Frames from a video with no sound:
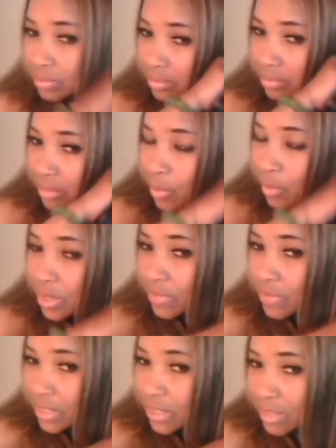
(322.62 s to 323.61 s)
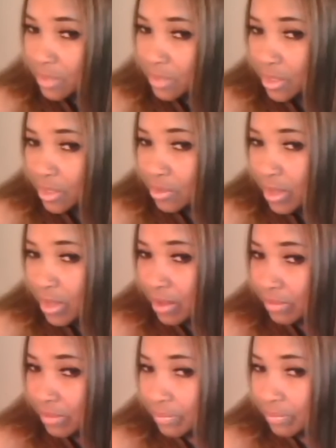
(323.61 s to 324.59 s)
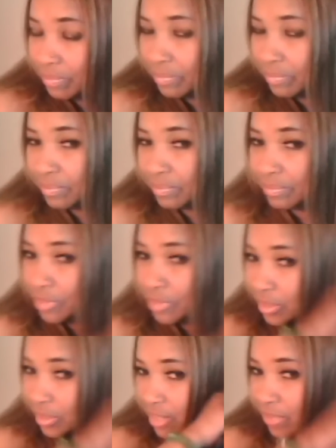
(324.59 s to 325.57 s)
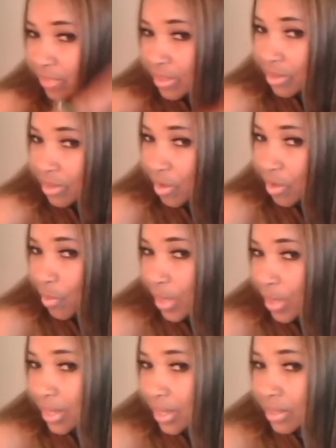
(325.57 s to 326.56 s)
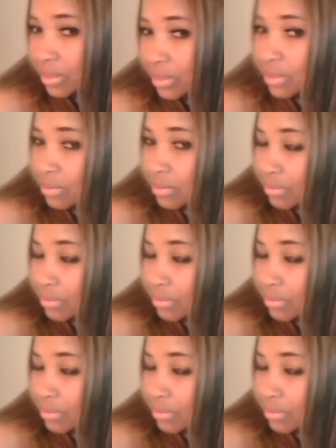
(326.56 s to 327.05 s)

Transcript: I wouldn't even attempt to do that. Just leave it, you know, the way it is.